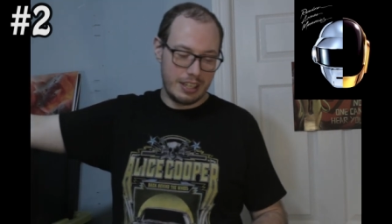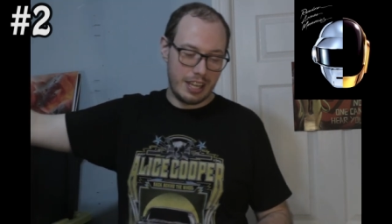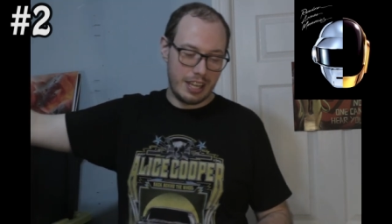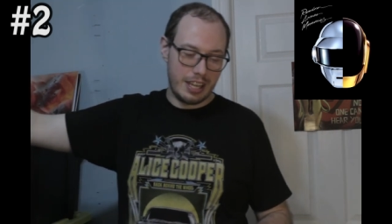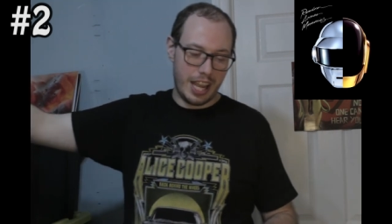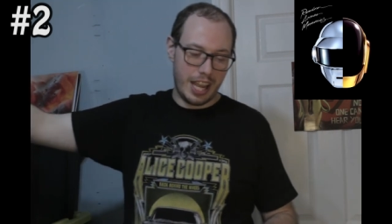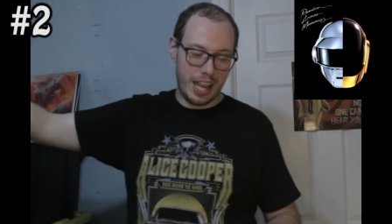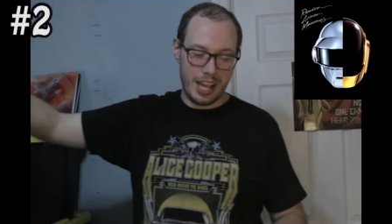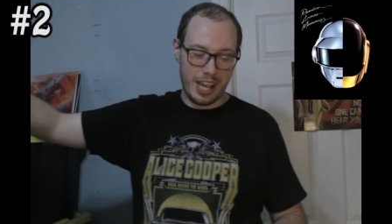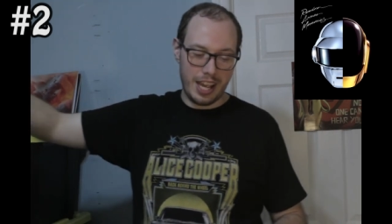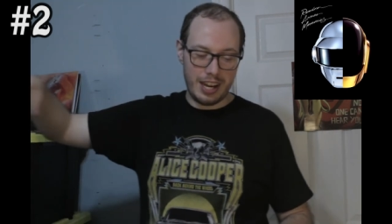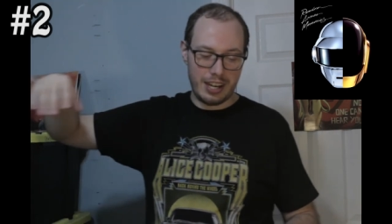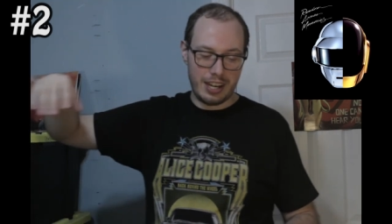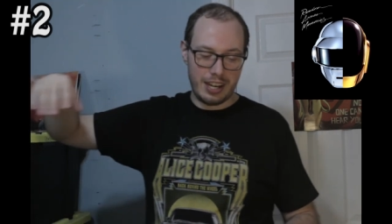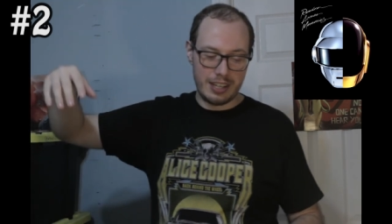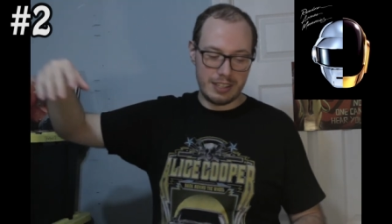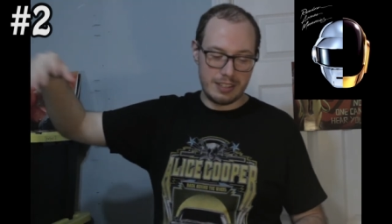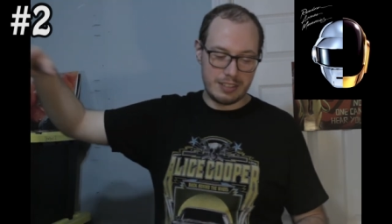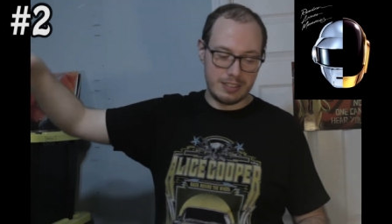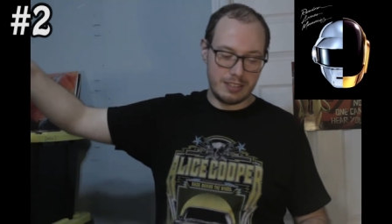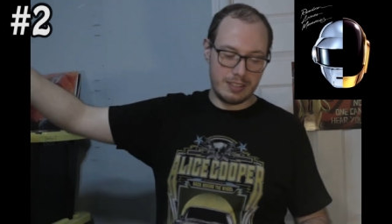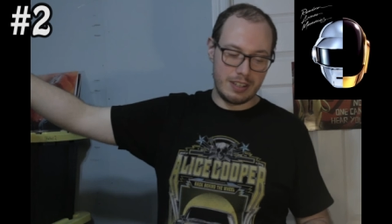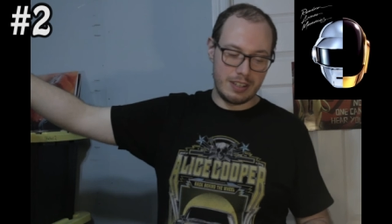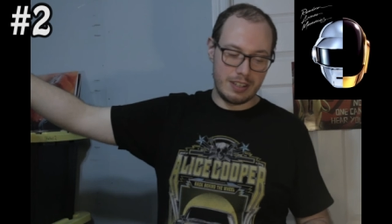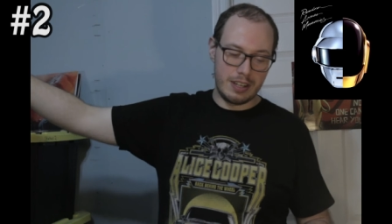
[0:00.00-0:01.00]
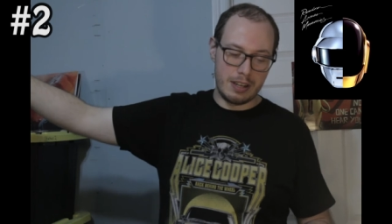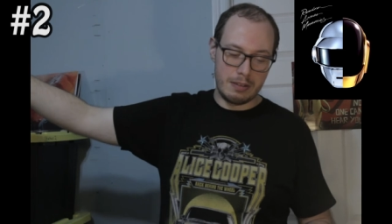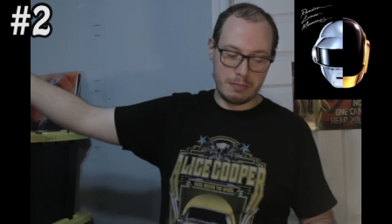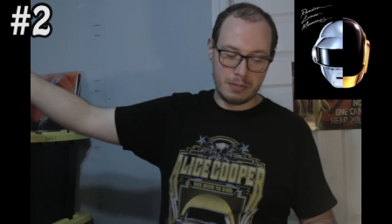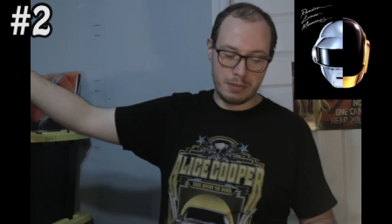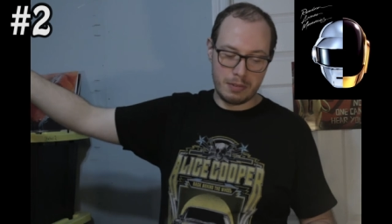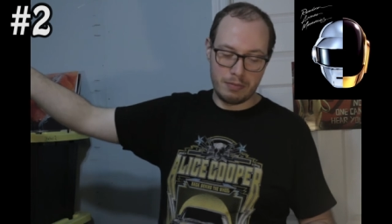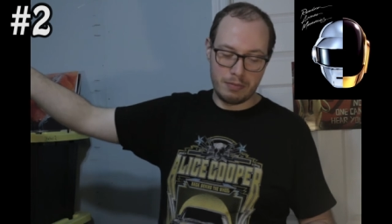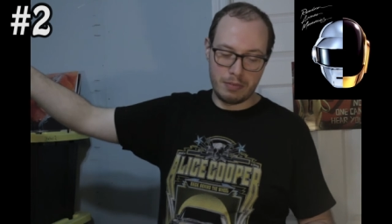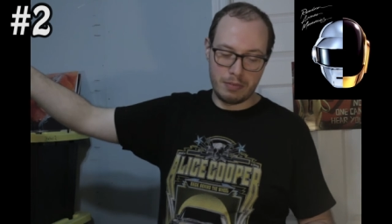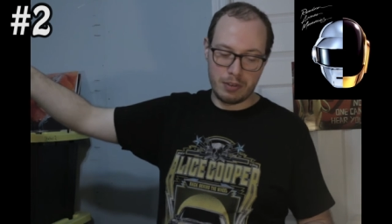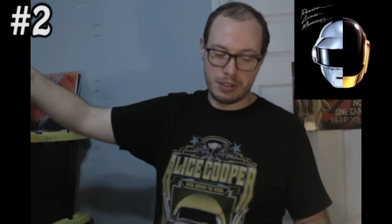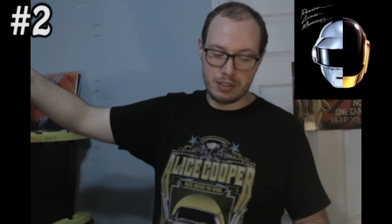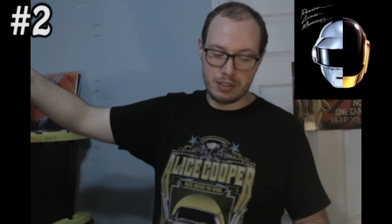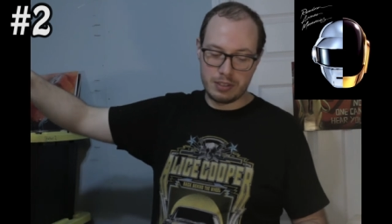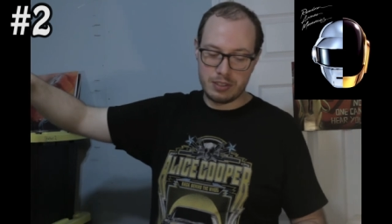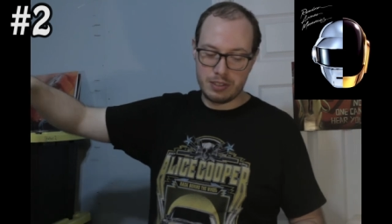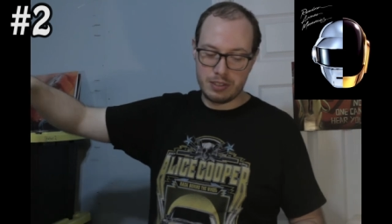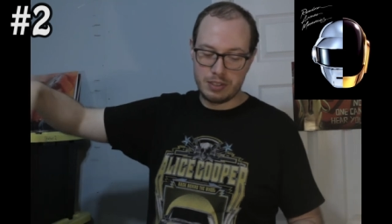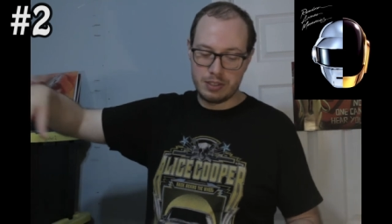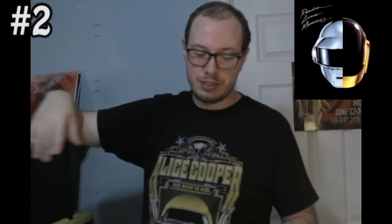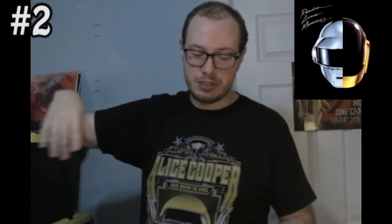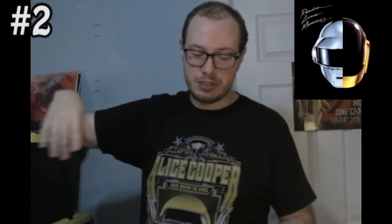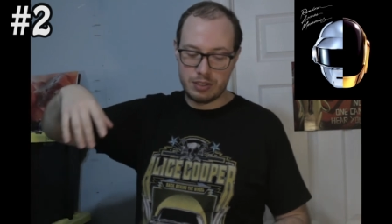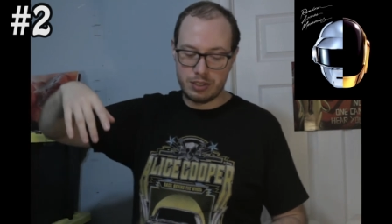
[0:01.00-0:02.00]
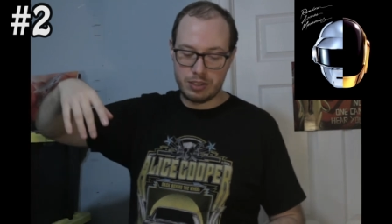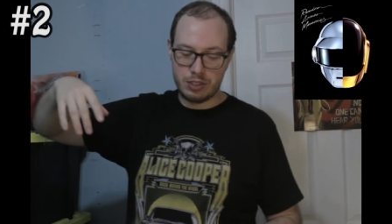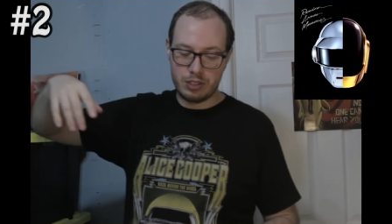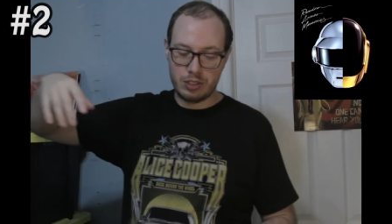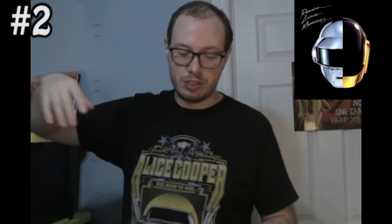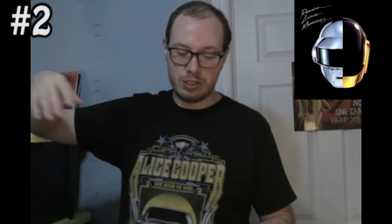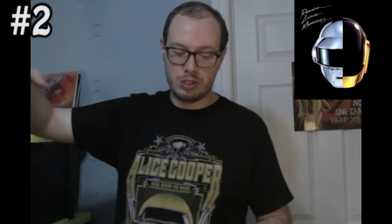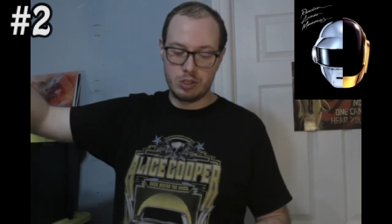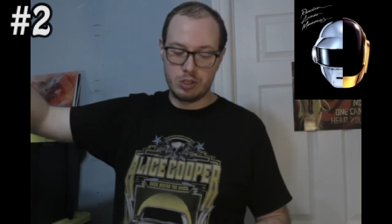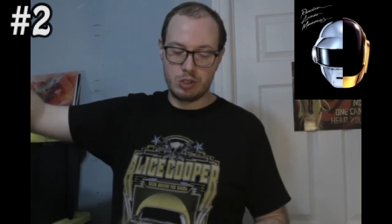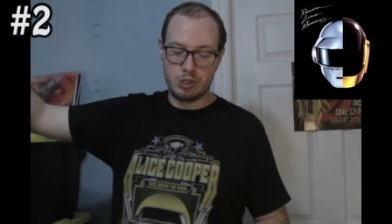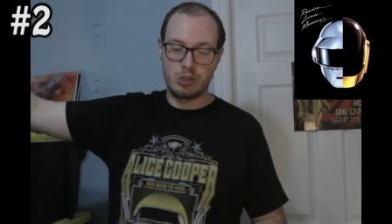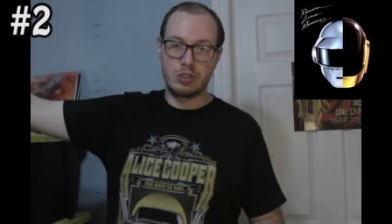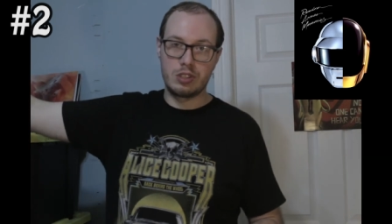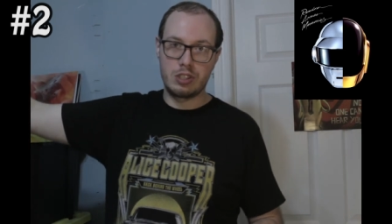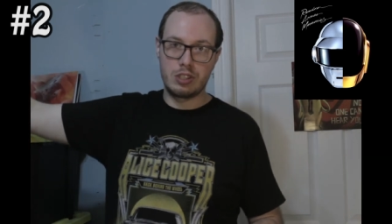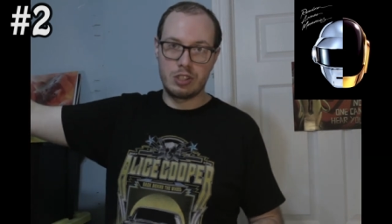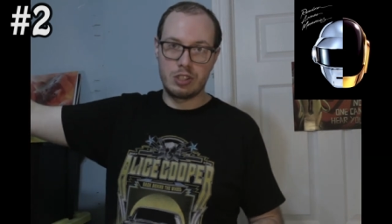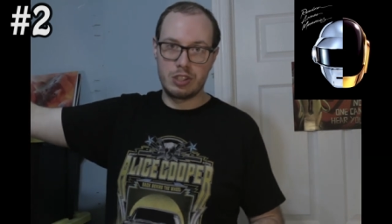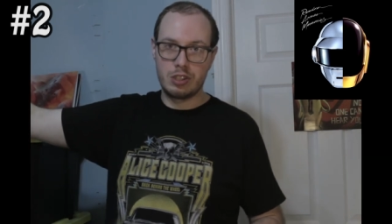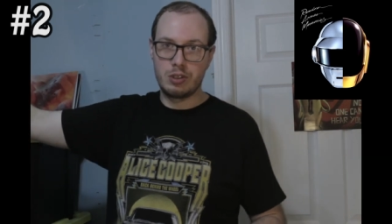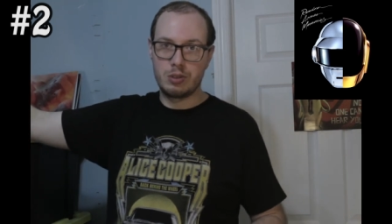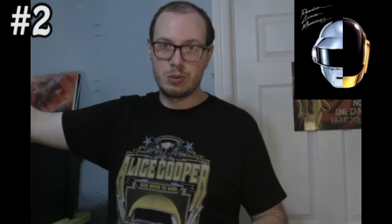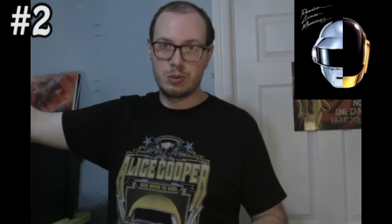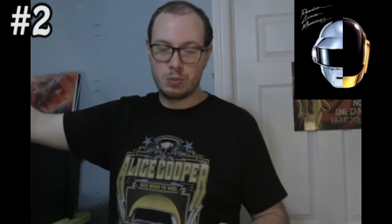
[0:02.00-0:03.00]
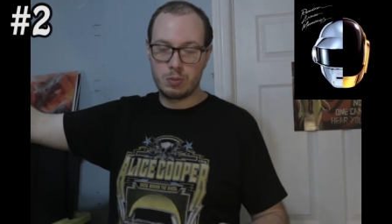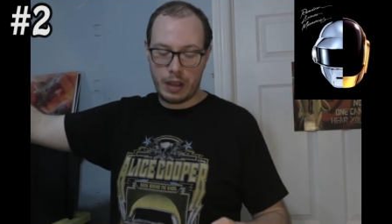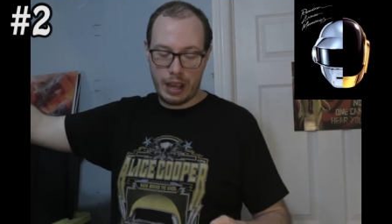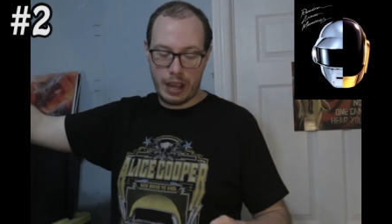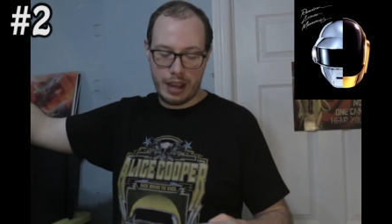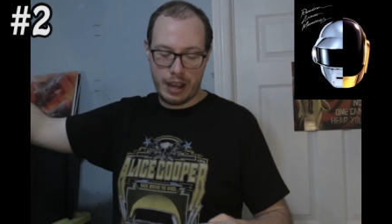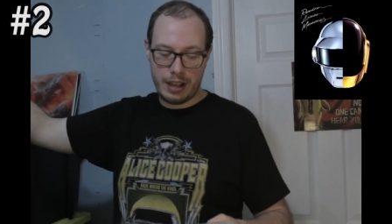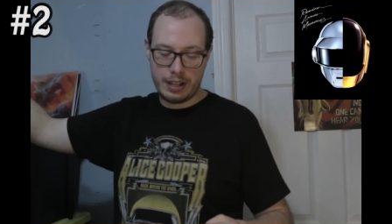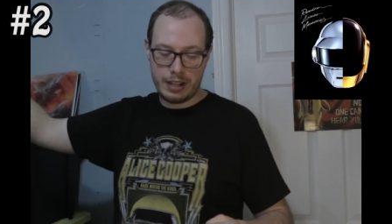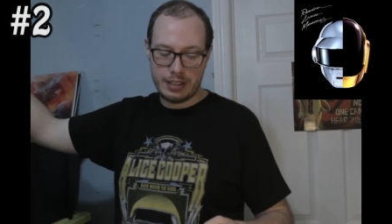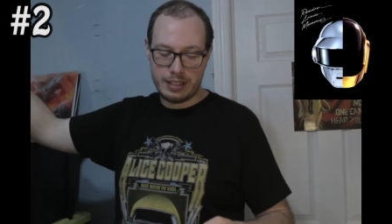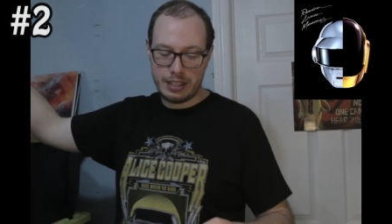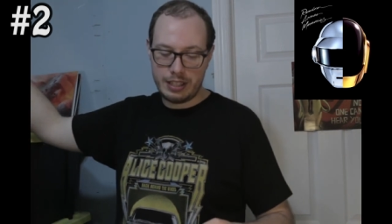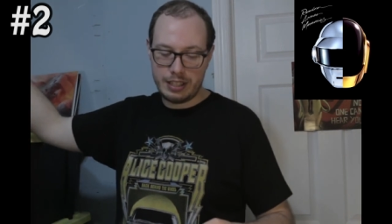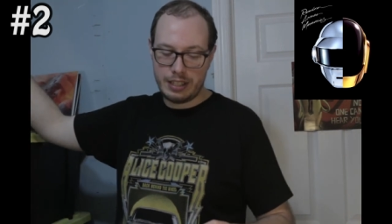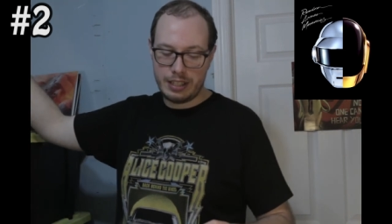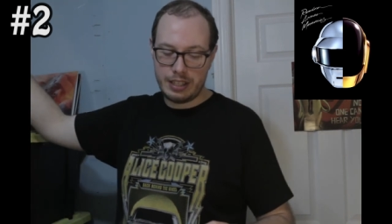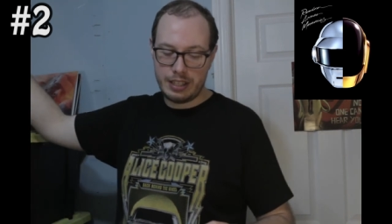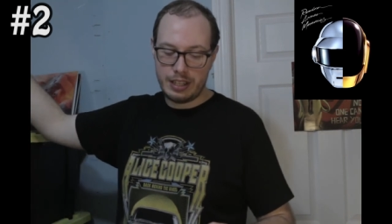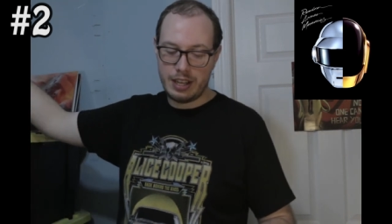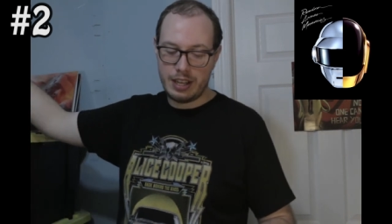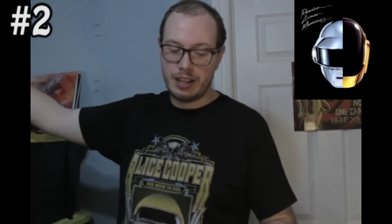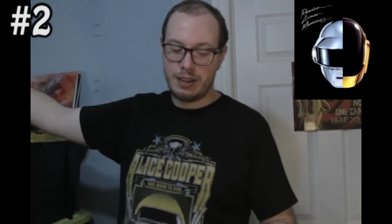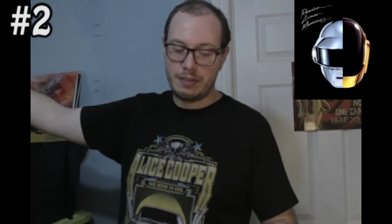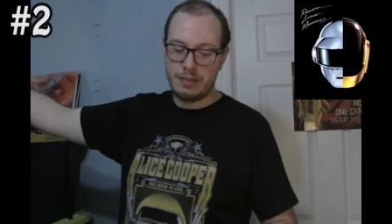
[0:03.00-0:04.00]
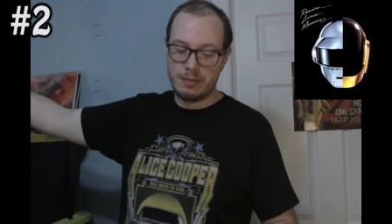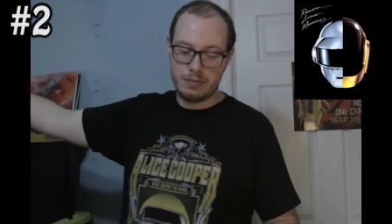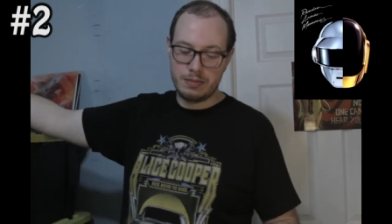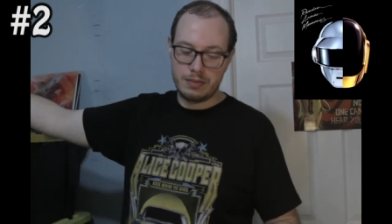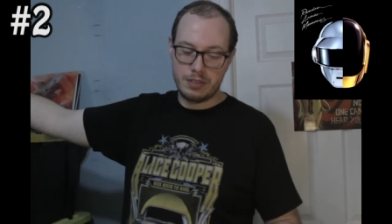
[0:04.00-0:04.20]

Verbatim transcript: And I'm referring to the Giorgio and the uh,